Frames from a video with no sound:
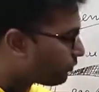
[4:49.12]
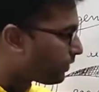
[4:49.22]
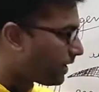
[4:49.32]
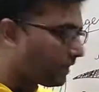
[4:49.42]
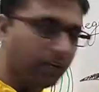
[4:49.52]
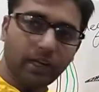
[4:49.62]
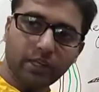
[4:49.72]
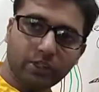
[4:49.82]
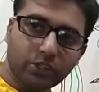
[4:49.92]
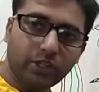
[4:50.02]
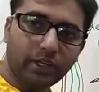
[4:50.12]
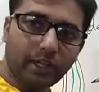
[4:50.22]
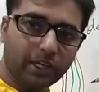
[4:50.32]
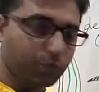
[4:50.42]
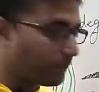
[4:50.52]
fertilization
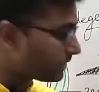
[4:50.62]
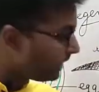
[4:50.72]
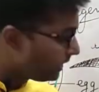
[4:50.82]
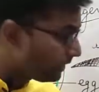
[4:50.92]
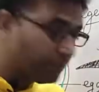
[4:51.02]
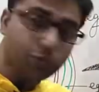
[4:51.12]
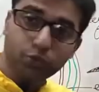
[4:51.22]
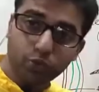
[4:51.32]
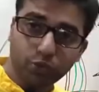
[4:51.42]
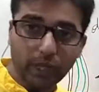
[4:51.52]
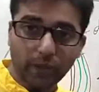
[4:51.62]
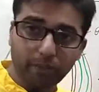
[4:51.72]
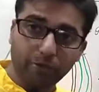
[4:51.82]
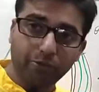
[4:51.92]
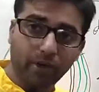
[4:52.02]
takes place, and these two type
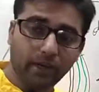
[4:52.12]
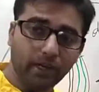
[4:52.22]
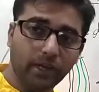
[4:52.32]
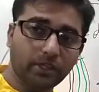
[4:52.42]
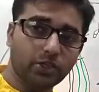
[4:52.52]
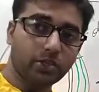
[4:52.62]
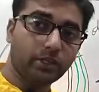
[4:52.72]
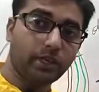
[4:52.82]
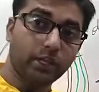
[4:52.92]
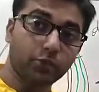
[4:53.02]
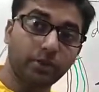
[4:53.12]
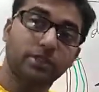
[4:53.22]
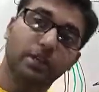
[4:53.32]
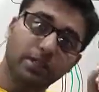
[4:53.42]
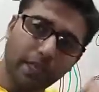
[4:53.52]
of fertilization takes
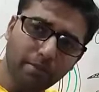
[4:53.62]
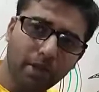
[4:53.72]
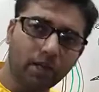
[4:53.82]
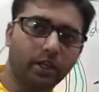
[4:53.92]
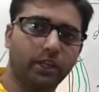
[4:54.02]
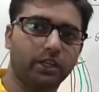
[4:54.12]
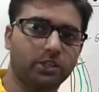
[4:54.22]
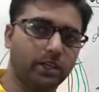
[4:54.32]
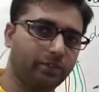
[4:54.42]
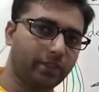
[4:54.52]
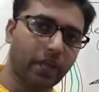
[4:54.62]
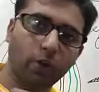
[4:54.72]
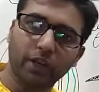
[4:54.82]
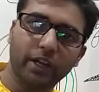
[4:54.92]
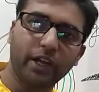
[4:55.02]
place simultaneously
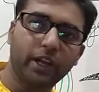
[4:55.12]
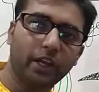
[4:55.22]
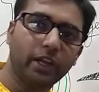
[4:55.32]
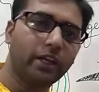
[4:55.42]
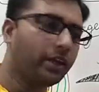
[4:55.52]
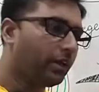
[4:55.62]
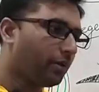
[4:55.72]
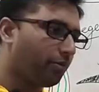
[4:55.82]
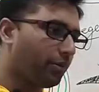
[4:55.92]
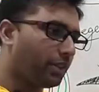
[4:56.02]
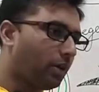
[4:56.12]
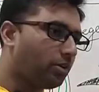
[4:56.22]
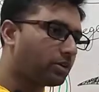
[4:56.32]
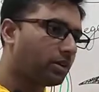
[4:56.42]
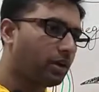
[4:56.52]
without any delay,
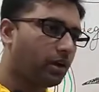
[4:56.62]
without